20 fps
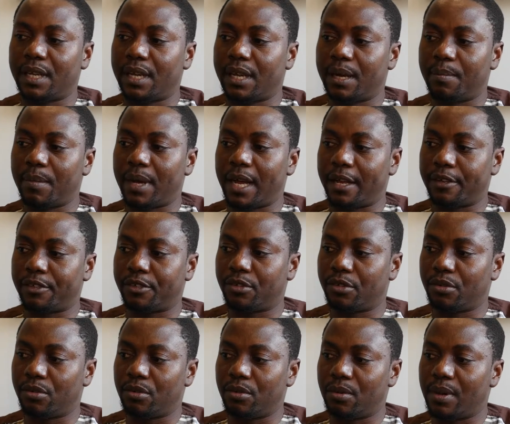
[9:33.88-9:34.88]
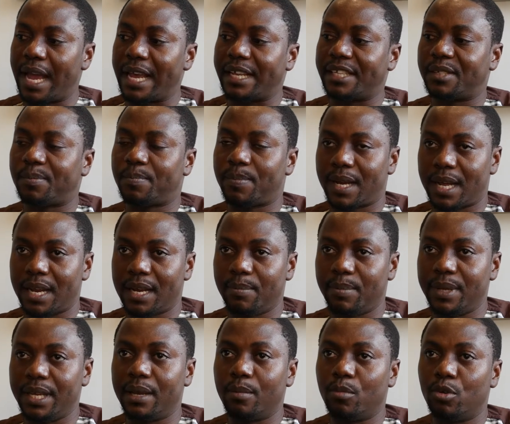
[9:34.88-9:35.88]
are to
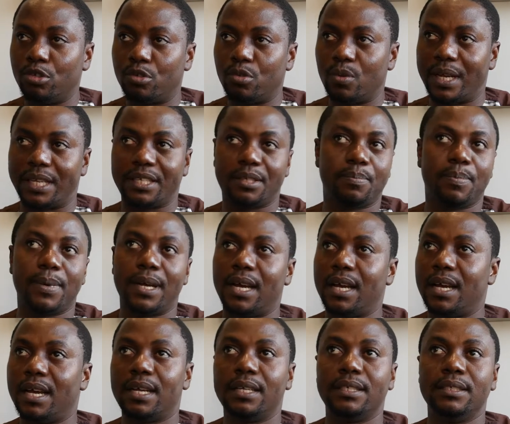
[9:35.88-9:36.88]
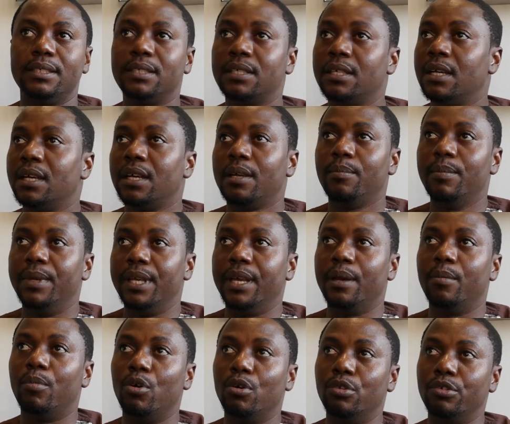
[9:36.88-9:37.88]
expand, be able to expand, be
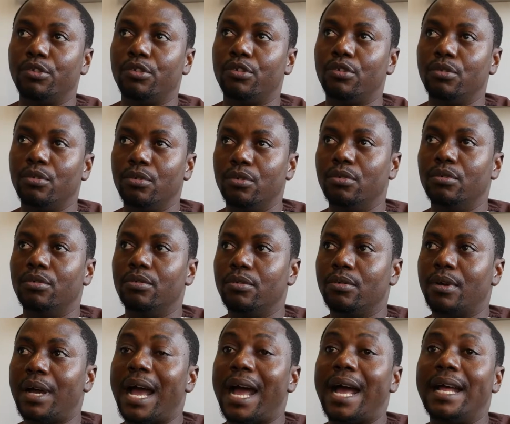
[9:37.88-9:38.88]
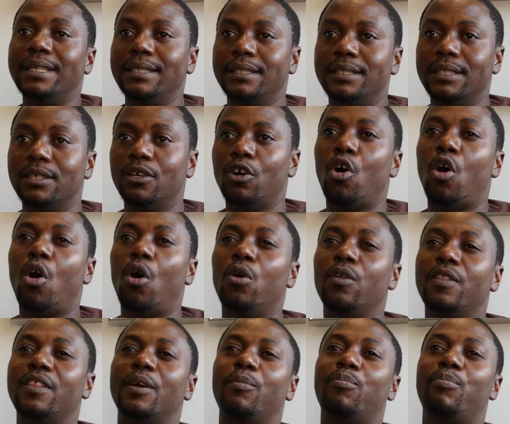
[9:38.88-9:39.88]
able to handle
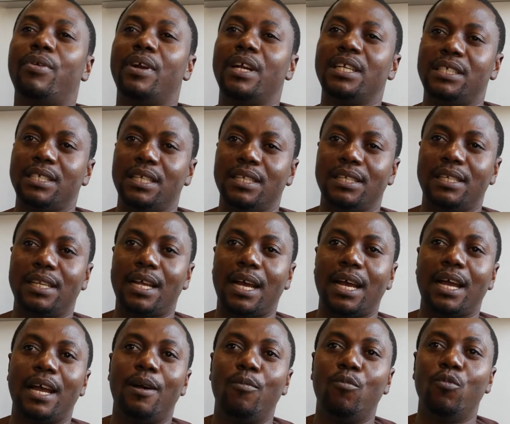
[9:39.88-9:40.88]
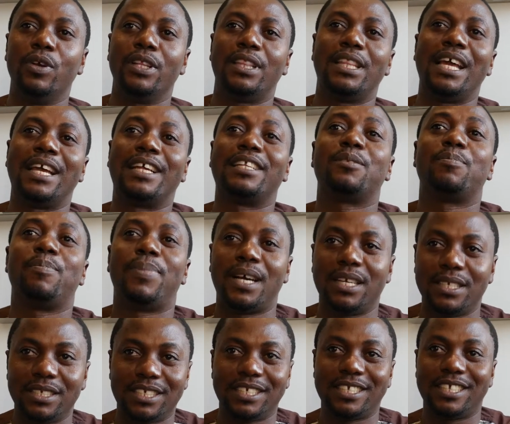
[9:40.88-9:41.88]
all the pressures that come with
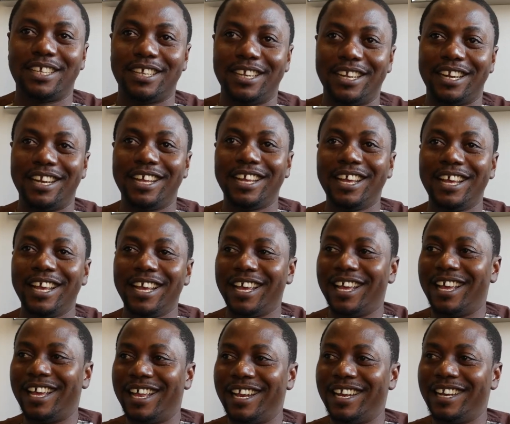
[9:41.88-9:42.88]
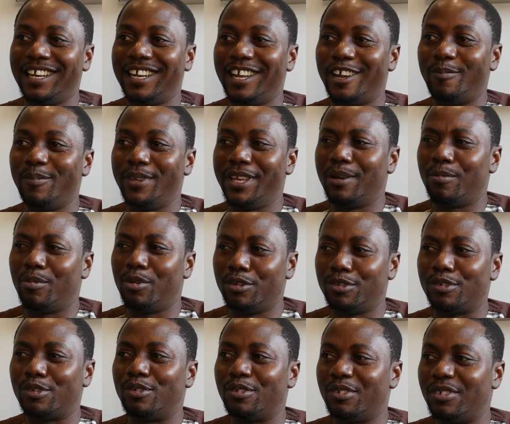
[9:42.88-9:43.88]
expansion, and be
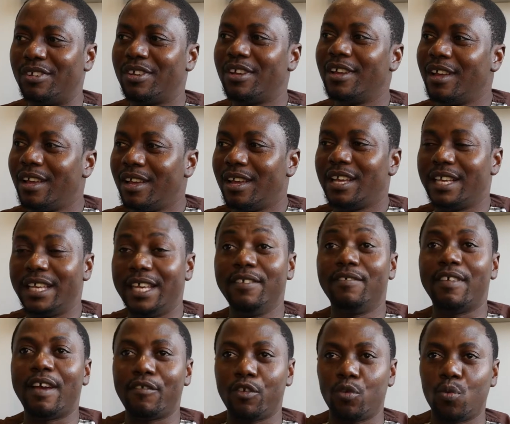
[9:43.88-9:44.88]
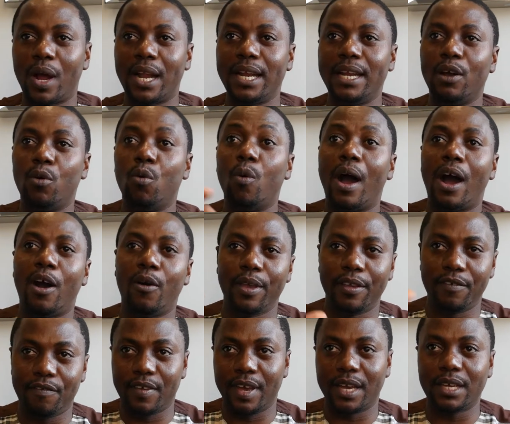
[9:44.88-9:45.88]
able to give everyone the wow
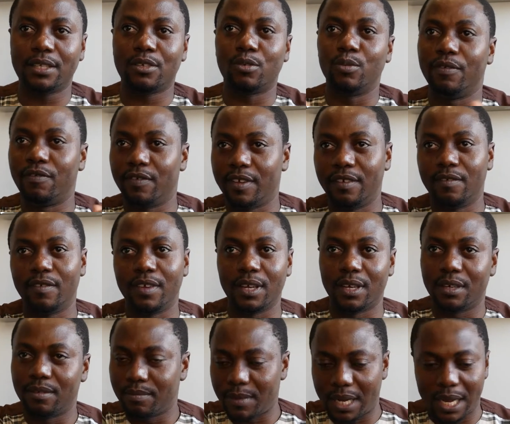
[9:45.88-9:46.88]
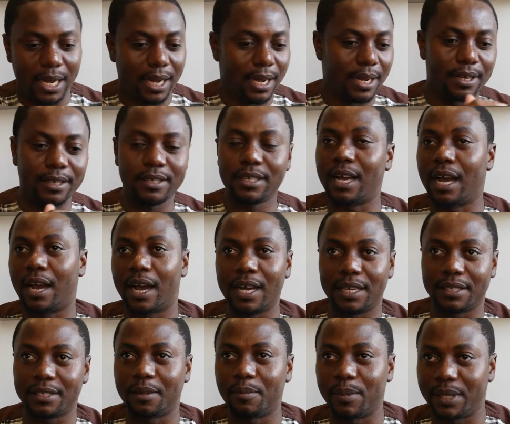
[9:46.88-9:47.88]
effect we've given our
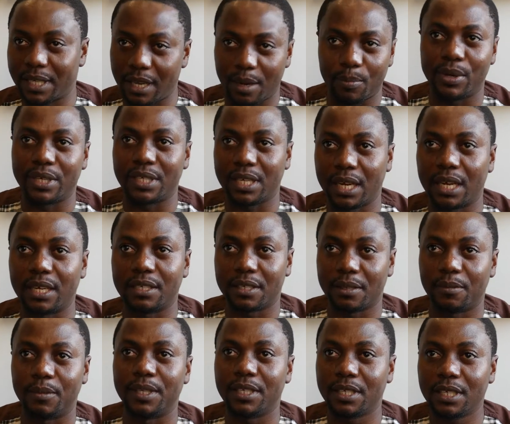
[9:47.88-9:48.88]
customers, our present customers.